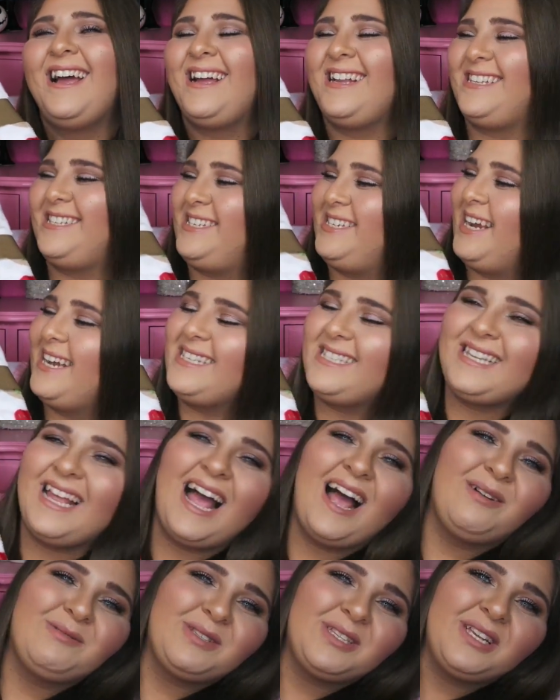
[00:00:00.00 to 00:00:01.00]
It's just
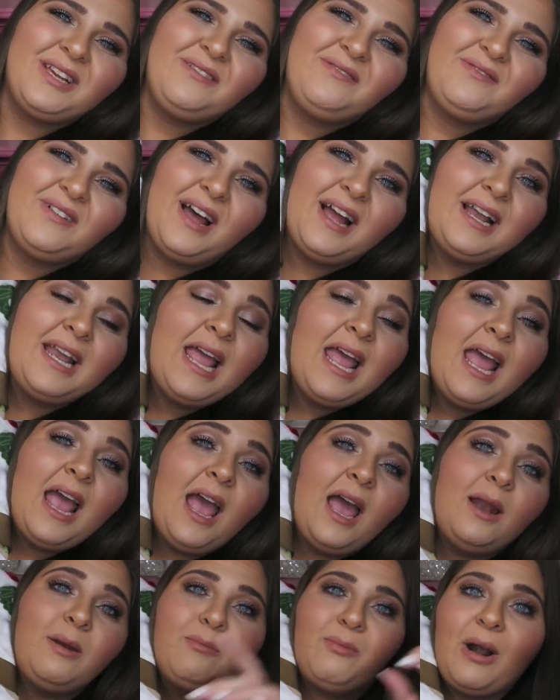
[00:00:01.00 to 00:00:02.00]
absolutely fun.
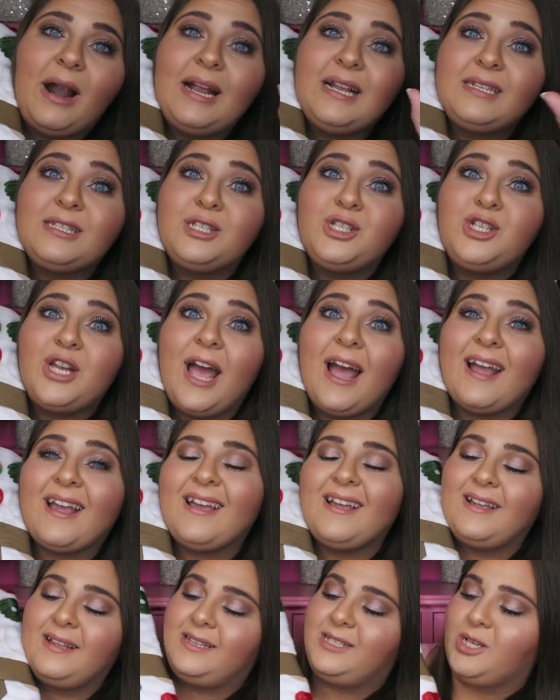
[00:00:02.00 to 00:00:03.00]
And price,
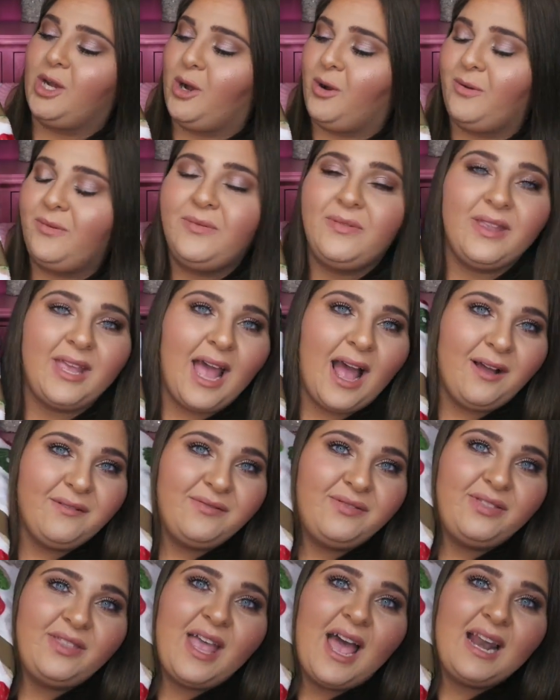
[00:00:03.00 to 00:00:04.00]
check. So yeah,
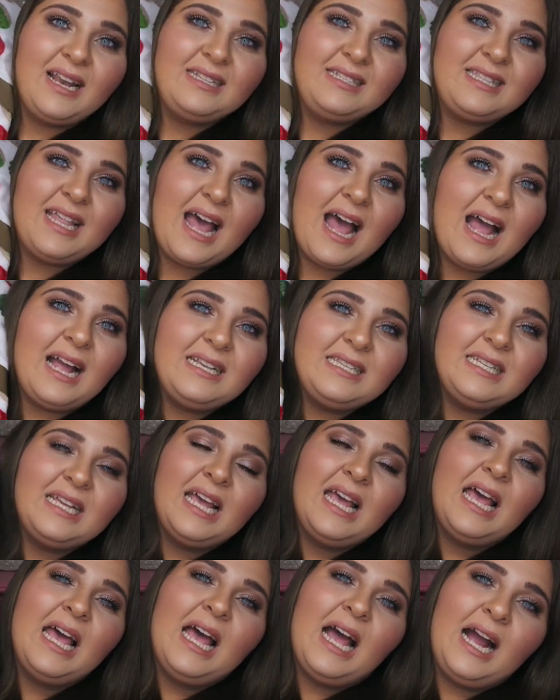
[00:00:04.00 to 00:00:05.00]
that is that.
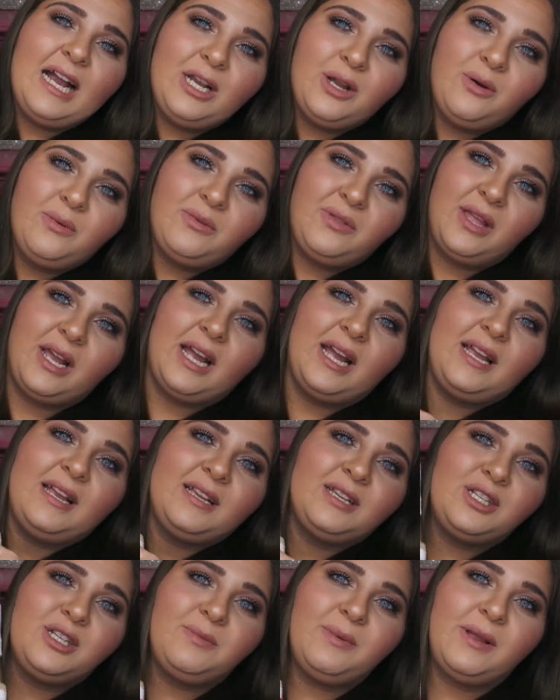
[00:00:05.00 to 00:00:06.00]
I don't think
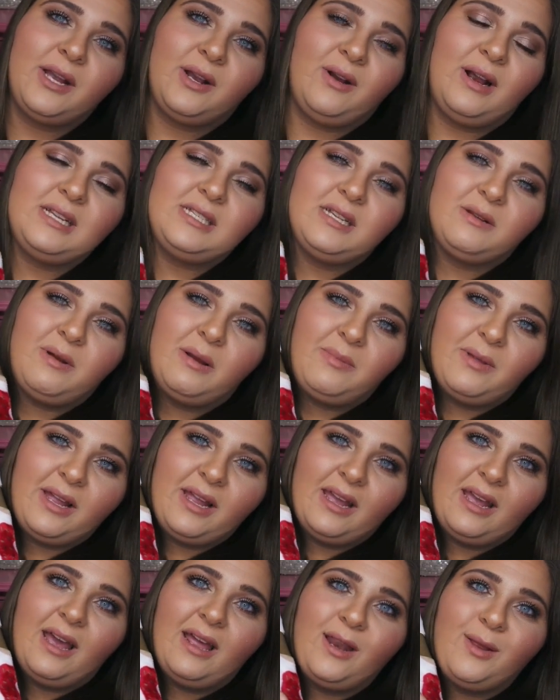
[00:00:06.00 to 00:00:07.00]
I should be caressing my
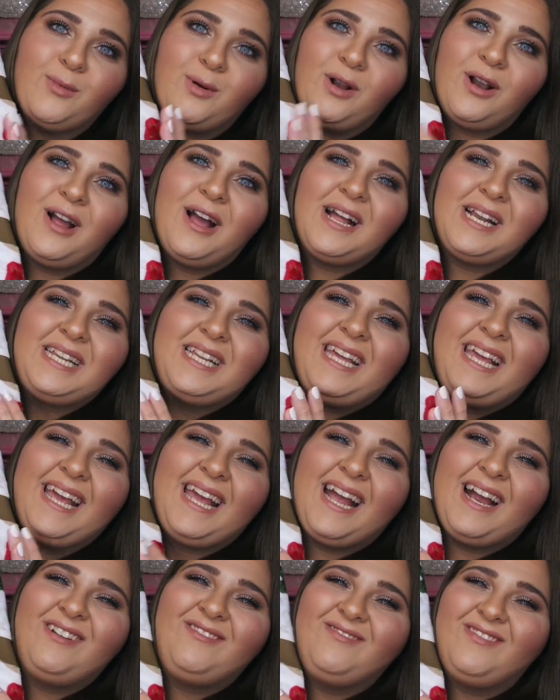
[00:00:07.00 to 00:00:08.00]
blanket anymore on
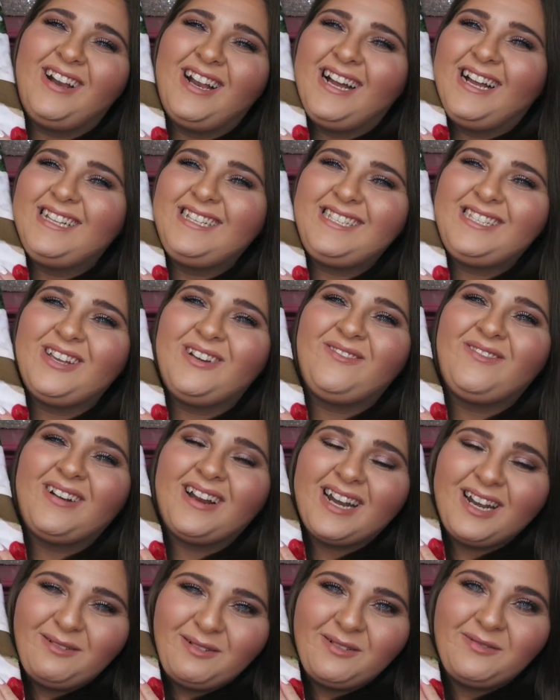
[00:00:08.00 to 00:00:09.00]
camera, so
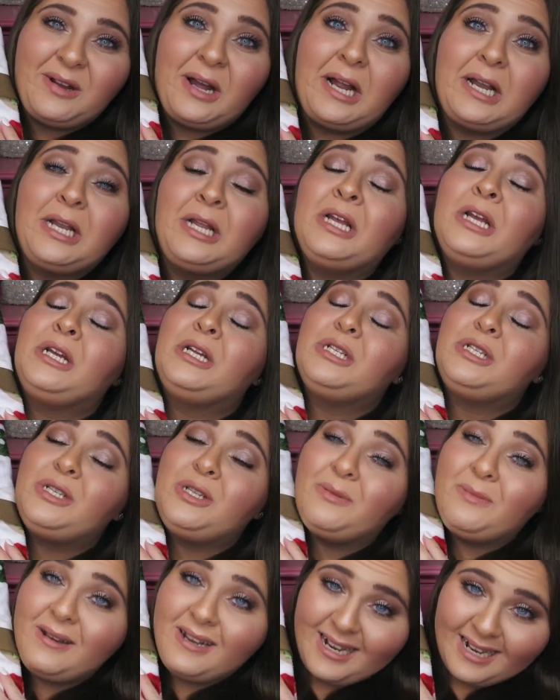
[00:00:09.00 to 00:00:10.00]
we're gonna move on
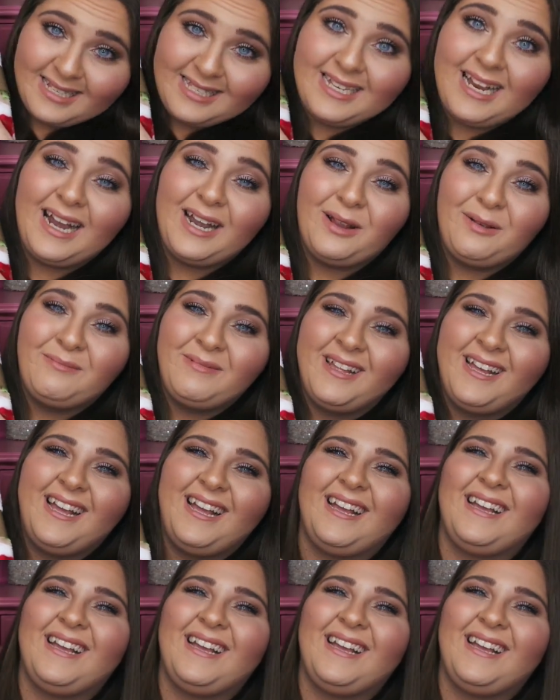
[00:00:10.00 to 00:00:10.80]
to my next item.